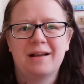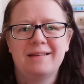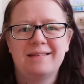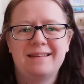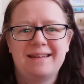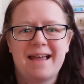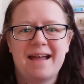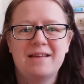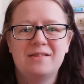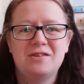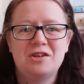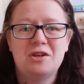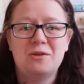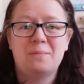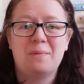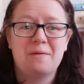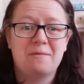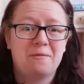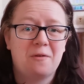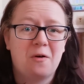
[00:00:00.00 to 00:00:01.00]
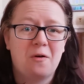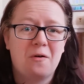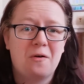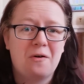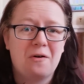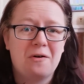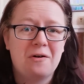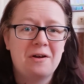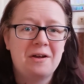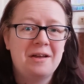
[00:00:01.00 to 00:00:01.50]
like to get to
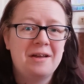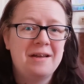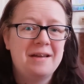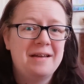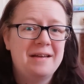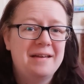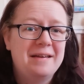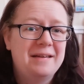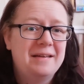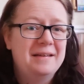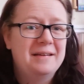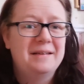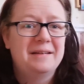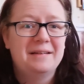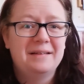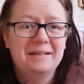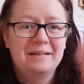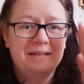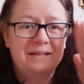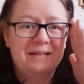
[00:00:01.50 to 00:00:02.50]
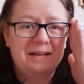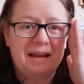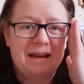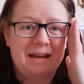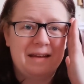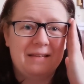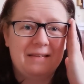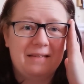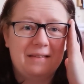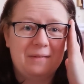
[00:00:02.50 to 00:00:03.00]
before
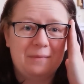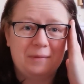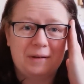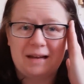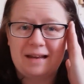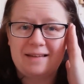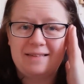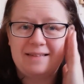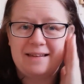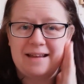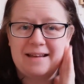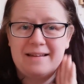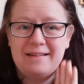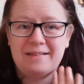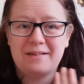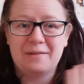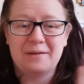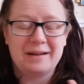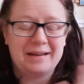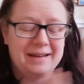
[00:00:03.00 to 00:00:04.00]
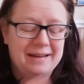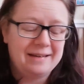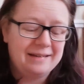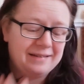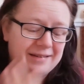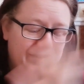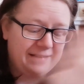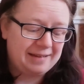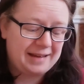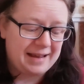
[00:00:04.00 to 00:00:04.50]
its release date so I
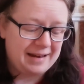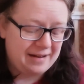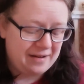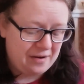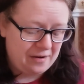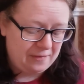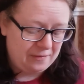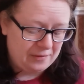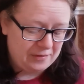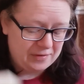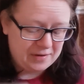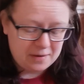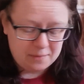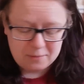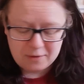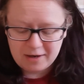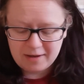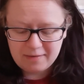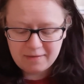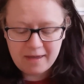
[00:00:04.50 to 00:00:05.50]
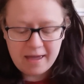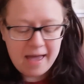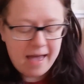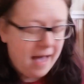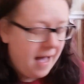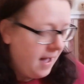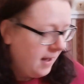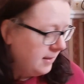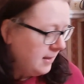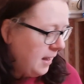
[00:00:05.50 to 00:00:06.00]
can just get it over and done with.
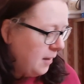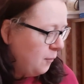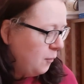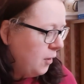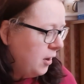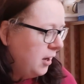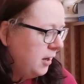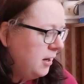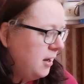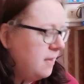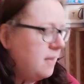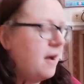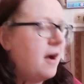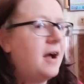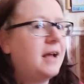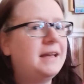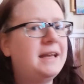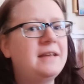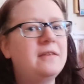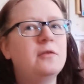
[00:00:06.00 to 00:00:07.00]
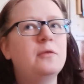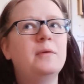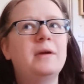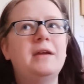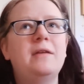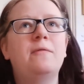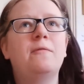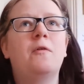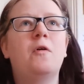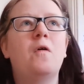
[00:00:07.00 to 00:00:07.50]
And then one that I need to
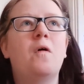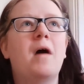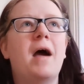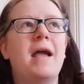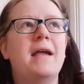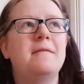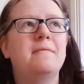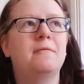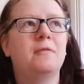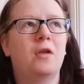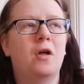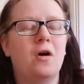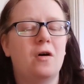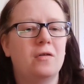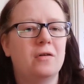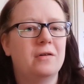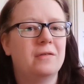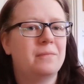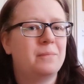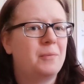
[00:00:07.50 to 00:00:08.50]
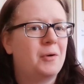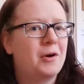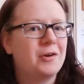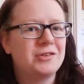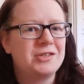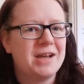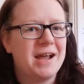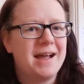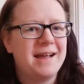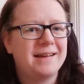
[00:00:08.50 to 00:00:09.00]
read for a vlog
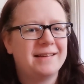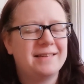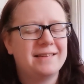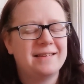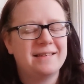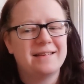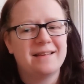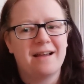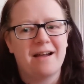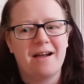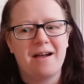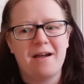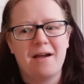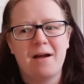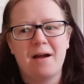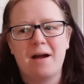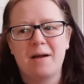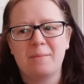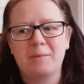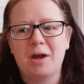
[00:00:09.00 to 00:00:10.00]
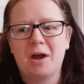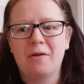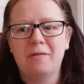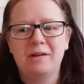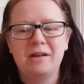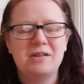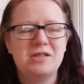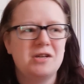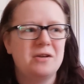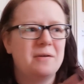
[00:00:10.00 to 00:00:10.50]
project. I'm
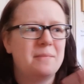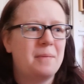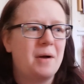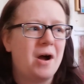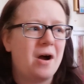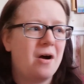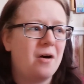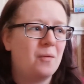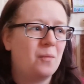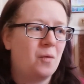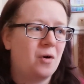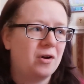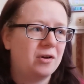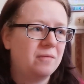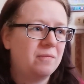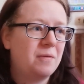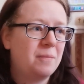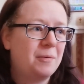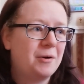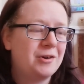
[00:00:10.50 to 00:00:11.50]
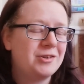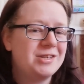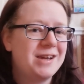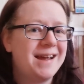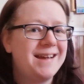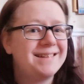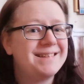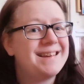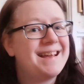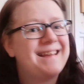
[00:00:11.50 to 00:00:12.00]
currently doing part 1 of the
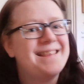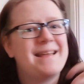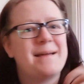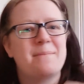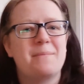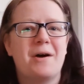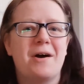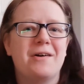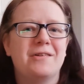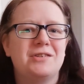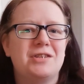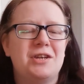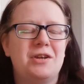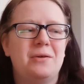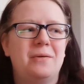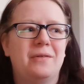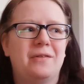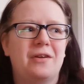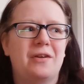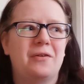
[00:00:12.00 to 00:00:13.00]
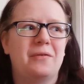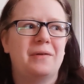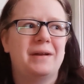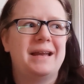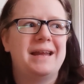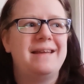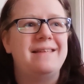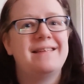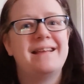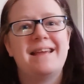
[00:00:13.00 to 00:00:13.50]
project and then part 2 is going to
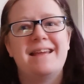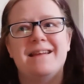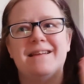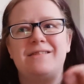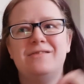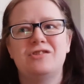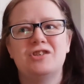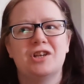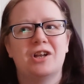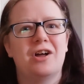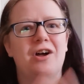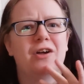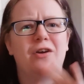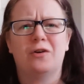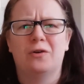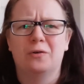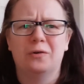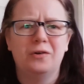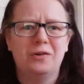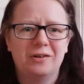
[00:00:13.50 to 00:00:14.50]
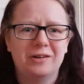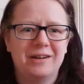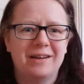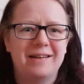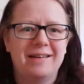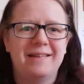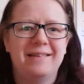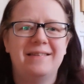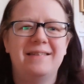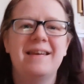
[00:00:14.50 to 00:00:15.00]
release in July or
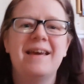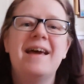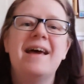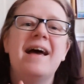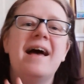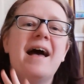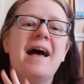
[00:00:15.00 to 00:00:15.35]
August.